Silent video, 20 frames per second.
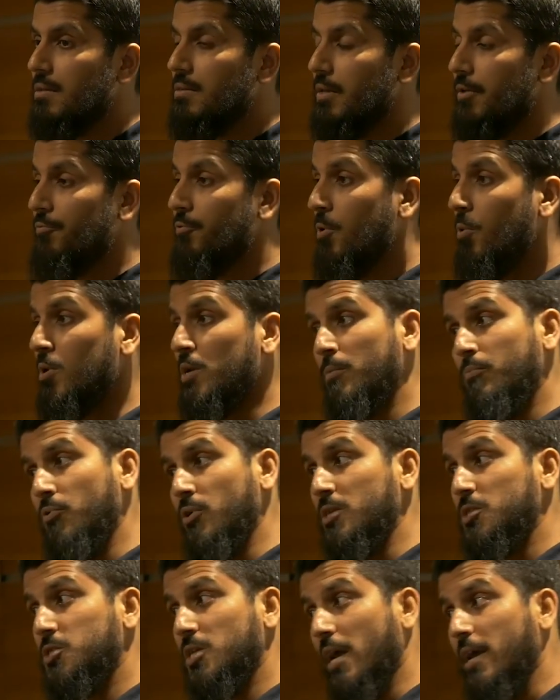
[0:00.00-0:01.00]
If we want to
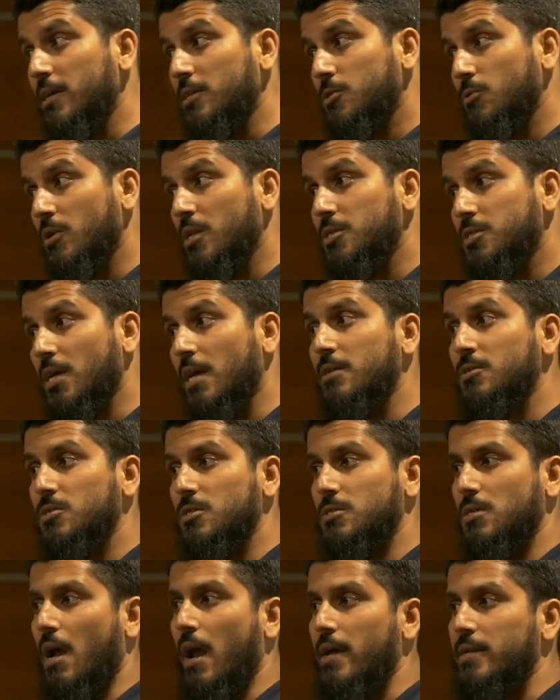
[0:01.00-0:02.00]
bring change, you want to change
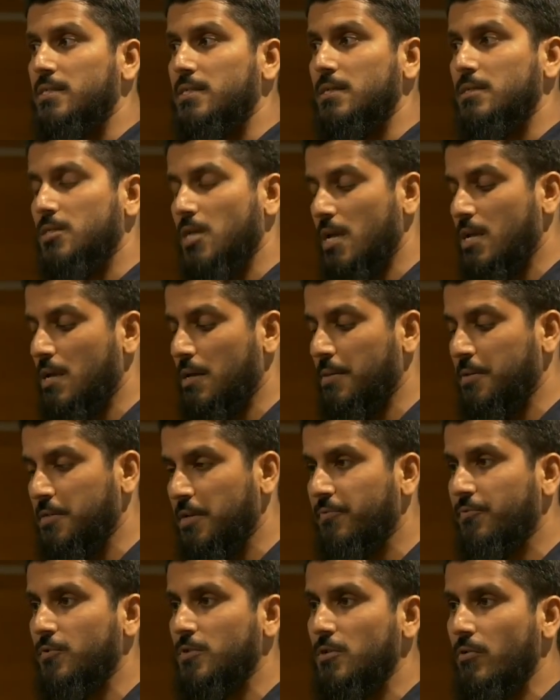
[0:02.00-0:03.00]
society, take it in a
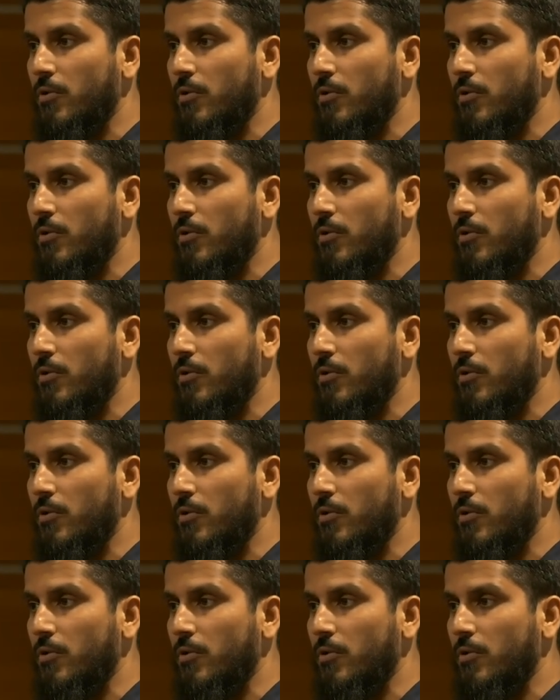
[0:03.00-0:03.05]
different